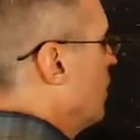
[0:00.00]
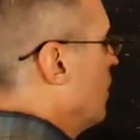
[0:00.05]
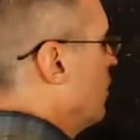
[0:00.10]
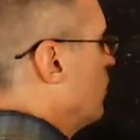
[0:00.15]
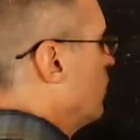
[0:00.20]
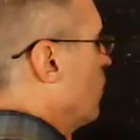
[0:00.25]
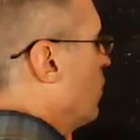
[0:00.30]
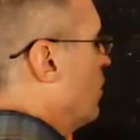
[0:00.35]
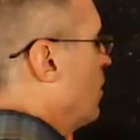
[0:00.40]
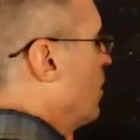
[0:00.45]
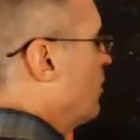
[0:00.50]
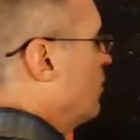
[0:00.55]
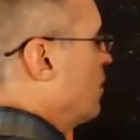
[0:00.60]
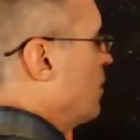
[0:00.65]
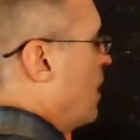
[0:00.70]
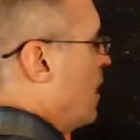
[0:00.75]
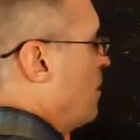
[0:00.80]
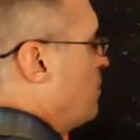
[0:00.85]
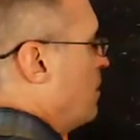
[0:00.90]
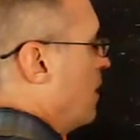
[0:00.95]
So here's an
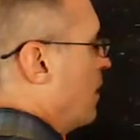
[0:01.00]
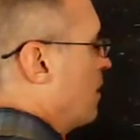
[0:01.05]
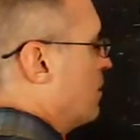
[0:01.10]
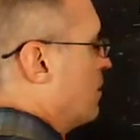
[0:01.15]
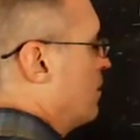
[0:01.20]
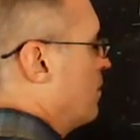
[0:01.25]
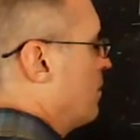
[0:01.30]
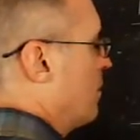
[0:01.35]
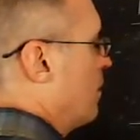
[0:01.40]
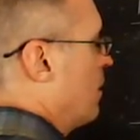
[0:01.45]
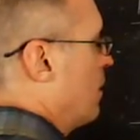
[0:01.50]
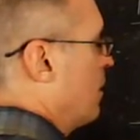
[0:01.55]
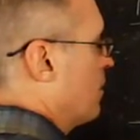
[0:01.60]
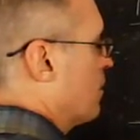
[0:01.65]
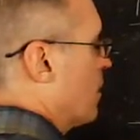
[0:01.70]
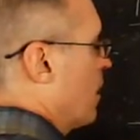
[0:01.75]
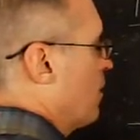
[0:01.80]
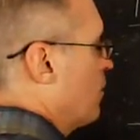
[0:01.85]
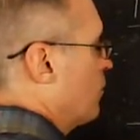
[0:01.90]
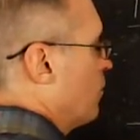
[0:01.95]
object, and it's
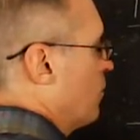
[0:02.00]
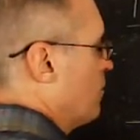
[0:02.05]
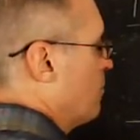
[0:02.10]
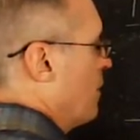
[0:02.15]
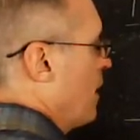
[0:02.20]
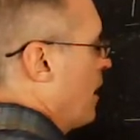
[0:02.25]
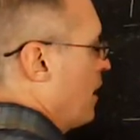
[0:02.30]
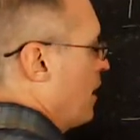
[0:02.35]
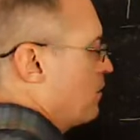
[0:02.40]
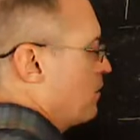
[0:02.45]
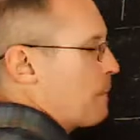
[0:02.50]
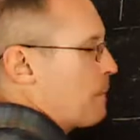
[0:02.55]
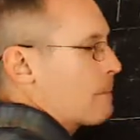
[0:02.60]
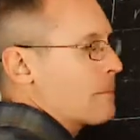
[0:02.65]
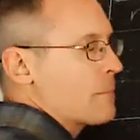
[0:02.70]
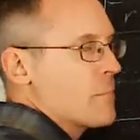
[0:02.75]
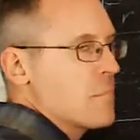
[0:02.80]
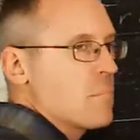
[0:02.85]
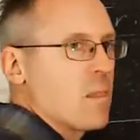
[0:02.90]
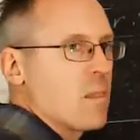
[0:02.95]
got a certain mass,
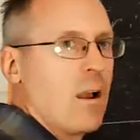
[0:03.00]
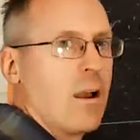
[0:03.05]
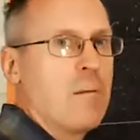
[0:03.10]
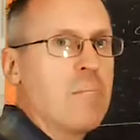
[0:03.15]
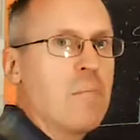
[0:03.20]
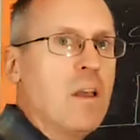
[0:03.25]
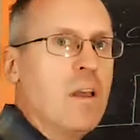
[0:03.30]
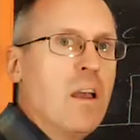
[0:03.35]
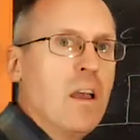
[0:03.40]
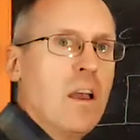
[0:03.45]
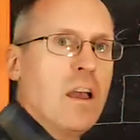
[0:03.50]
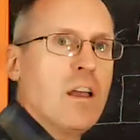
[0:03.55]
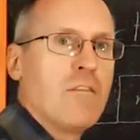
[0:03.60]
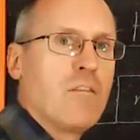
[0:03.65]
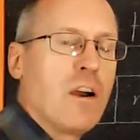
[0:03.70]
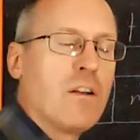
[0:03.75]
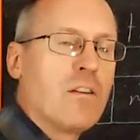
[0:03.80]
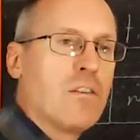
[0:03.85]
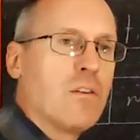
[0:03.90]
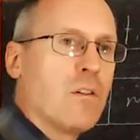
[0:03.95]
right? And if
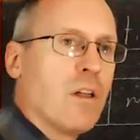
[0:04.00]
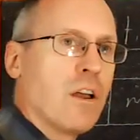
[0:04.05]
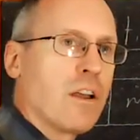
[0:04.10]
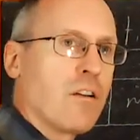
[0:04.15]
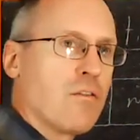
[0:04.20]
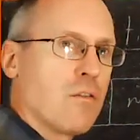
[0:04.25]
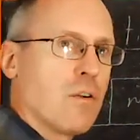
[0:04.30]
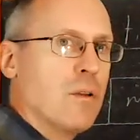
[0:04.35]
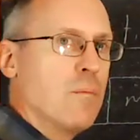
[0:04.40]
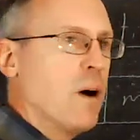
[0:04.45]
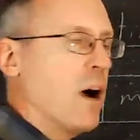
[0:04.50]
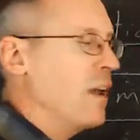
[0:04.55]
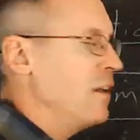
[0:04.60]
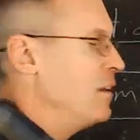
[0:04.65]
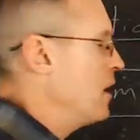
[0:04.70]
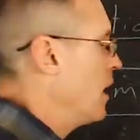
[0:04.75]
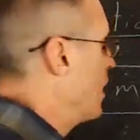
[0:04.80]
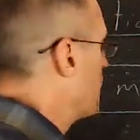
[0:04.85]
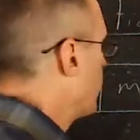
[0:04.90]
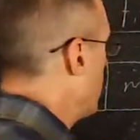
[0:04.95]
I were to do like a free body
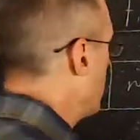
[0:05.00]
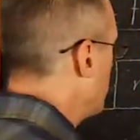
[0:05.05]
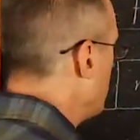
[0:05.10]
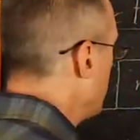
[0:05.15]
diagram